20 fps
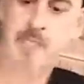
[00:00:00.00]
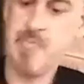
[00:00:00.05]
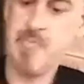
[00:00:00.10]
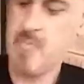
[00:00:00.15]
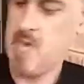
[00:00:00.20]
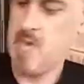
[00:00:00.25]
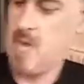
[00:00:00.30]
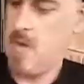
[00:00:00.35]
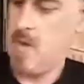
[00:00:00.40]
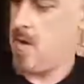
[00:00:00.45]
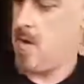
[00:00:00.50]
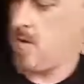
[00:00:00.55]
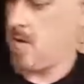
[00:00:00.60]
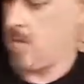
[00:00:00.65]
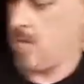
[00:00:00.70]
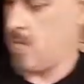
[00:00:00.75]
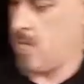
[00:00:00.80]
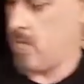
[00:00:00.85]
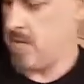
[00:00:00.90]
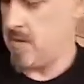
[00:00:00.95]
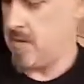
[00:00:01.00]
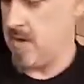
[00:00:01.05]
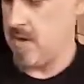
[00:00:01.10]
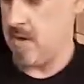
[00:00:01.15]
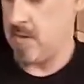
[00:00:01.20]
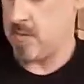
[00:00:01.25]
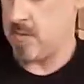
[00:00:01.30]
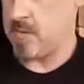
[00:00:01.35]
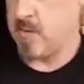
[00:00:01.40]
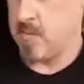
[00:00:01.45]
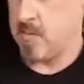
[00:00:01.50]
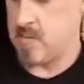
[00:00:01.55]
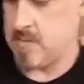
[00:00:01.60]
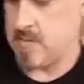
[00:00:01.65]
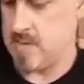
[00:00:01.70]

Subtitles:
One thing I was going to say about